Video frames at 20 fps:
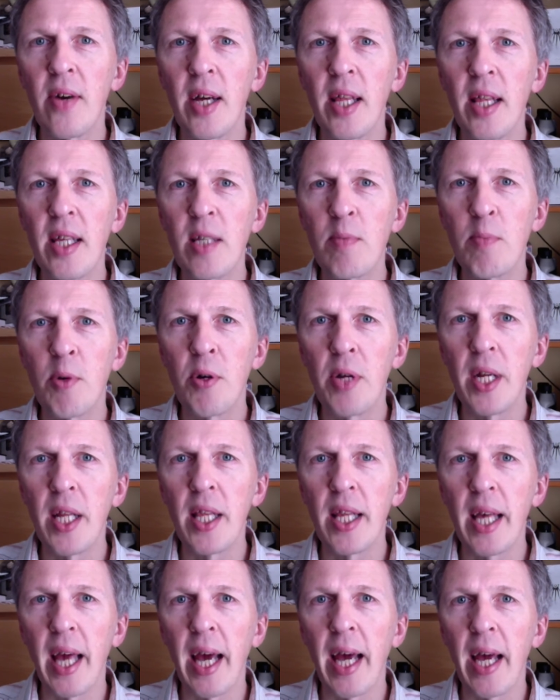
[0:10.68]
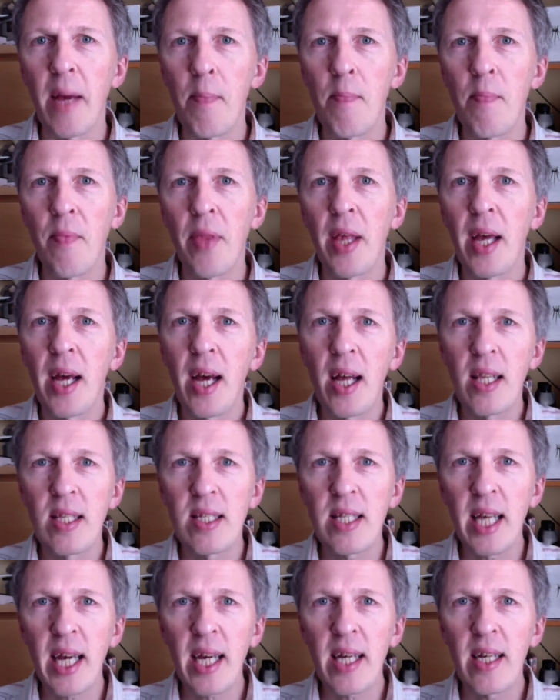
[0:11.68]
at this point in the game? And
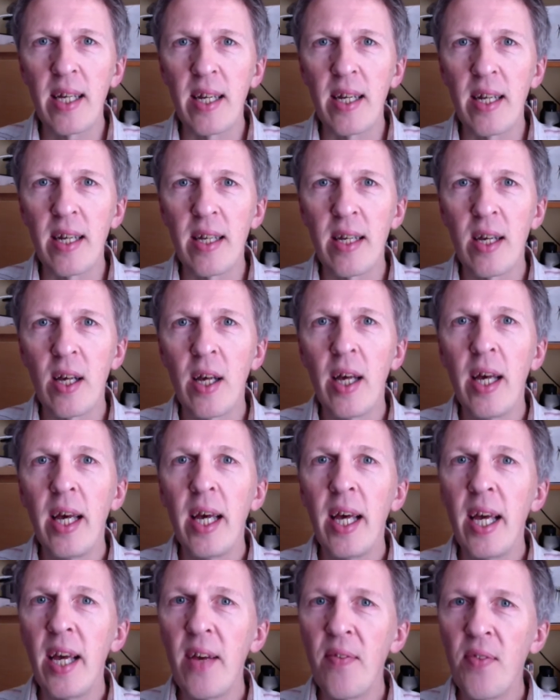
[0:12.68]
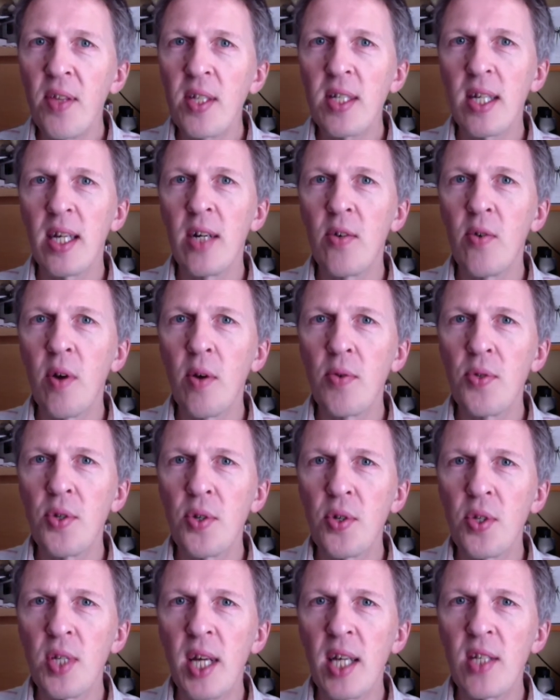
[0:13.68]
second, if the skill roll is
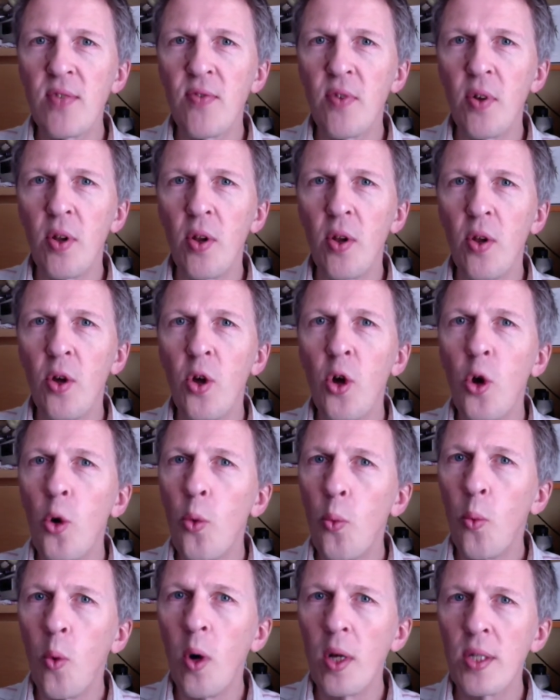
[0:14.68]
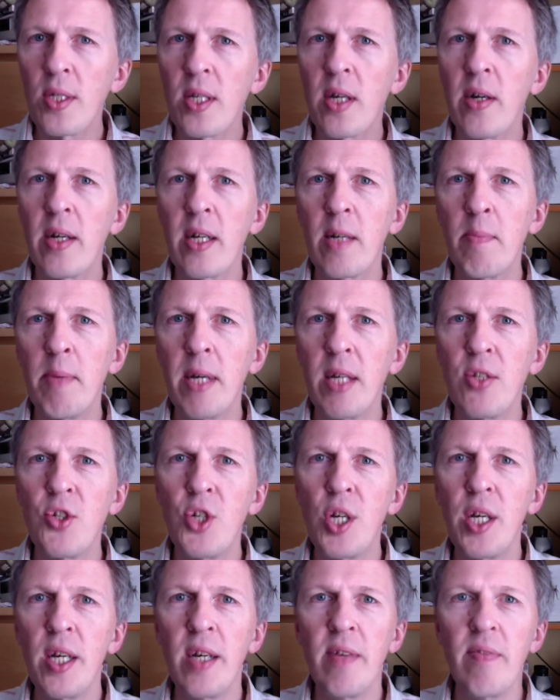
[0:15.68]
successful, what's going to be
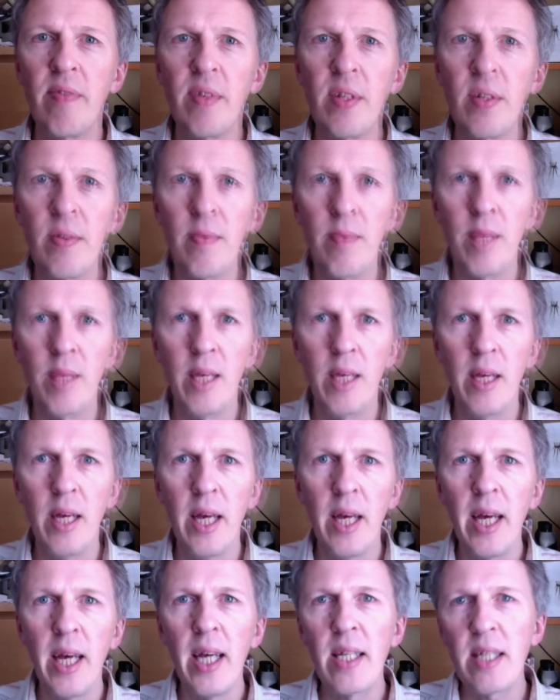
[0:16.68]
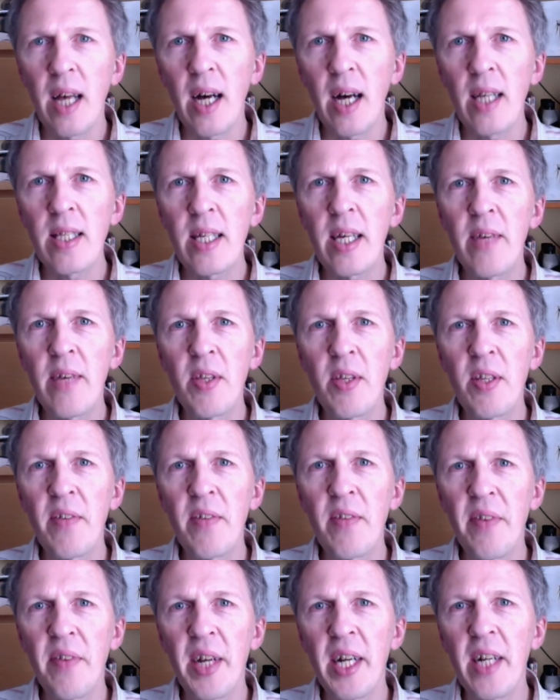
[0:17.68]
achieved? It's hard to give a
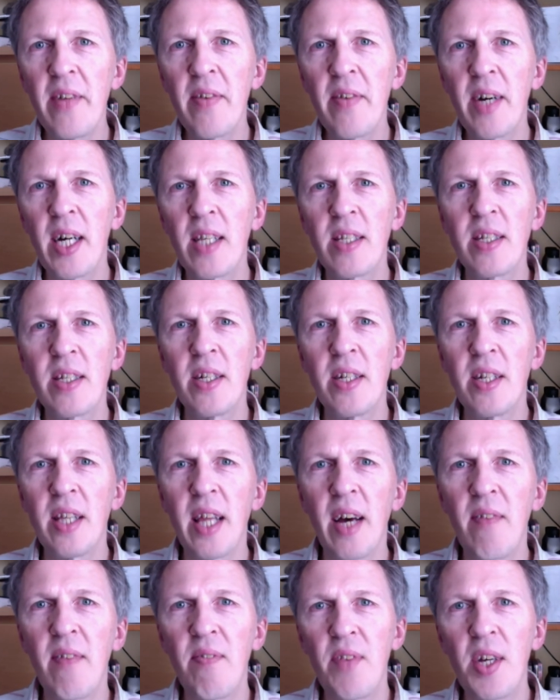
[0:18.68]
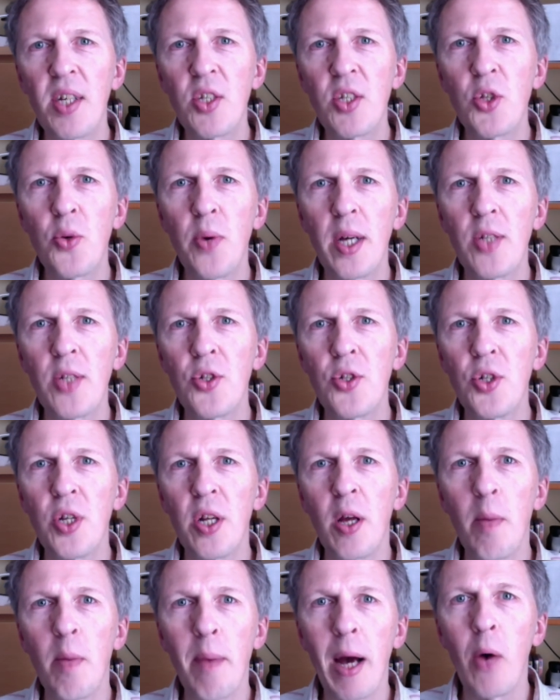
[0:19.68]
definitive answer to that first question
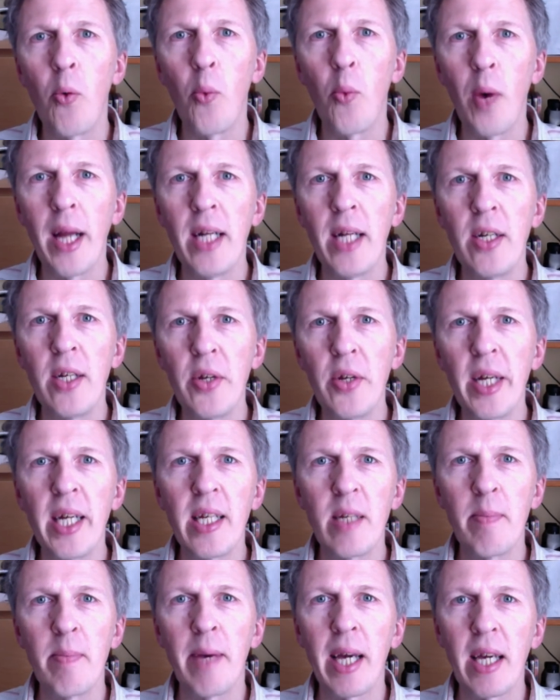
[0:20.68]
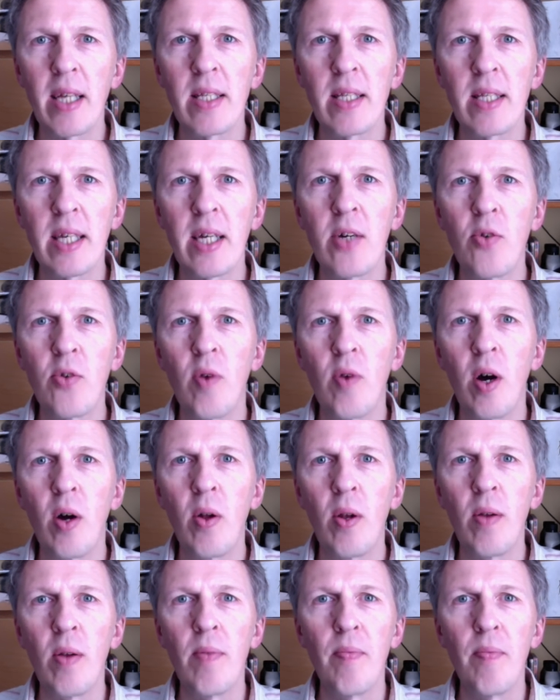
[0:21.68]
about when you need to make a skill roll.